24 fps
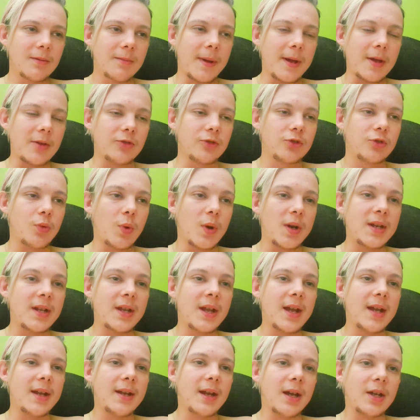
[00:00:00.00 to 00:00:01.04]
about
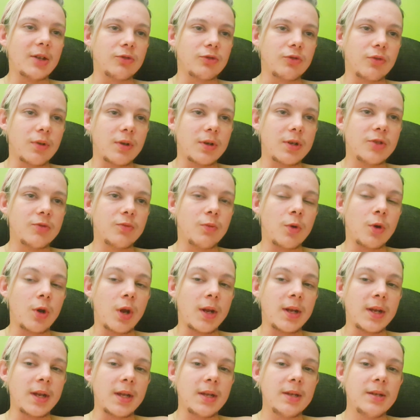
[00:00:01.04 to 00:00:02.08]
2,800 is what
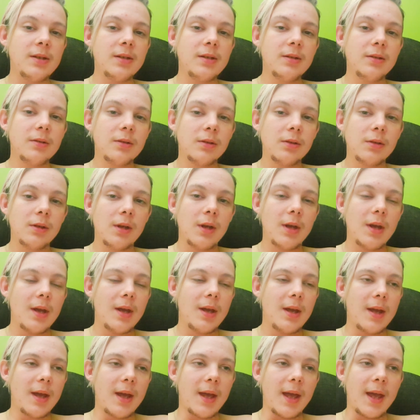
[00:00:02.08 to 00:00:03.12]
I need.
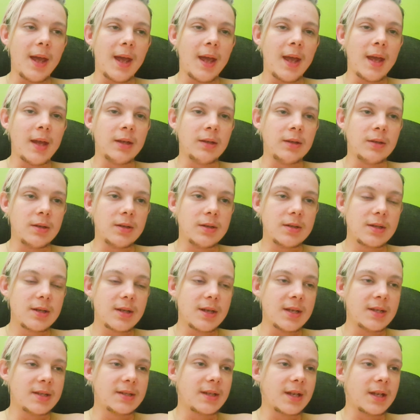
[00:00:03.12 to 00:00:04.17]
And
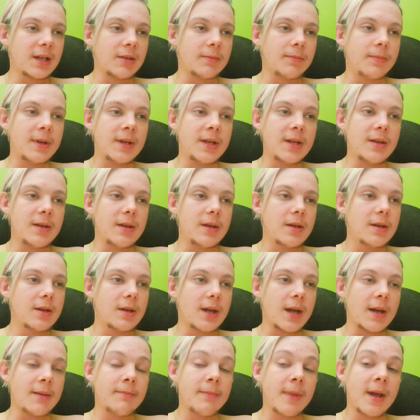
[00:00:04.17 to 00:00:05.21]
it's gonna be
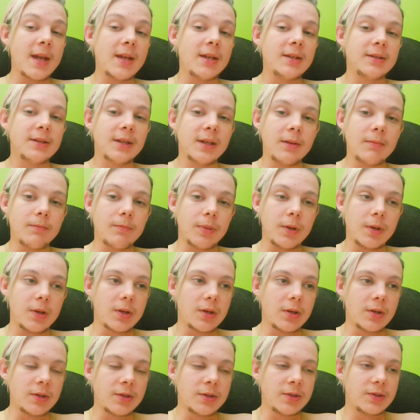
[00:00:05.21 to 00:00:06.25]
amazing
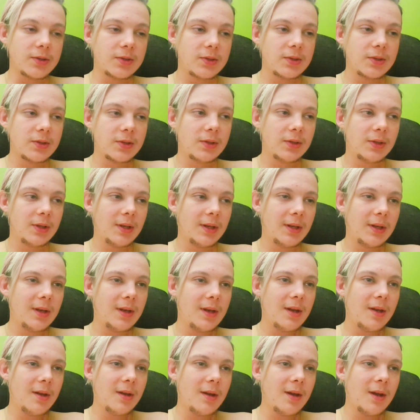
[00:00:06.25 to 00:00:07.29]
because
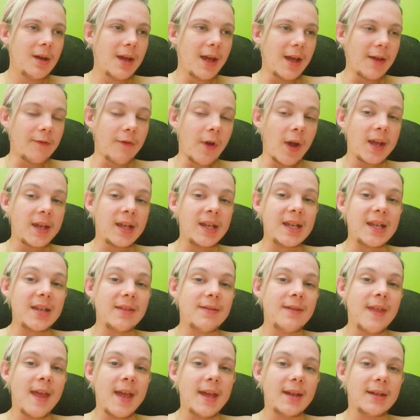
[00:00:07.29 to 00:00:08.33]
if I can
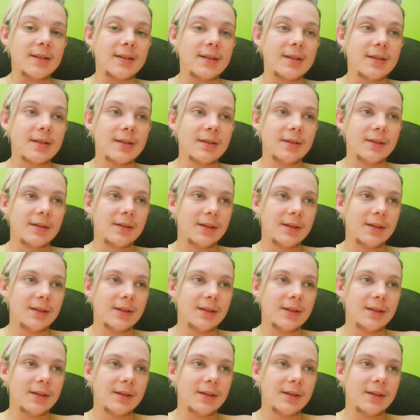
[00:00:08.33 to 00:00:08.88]
get that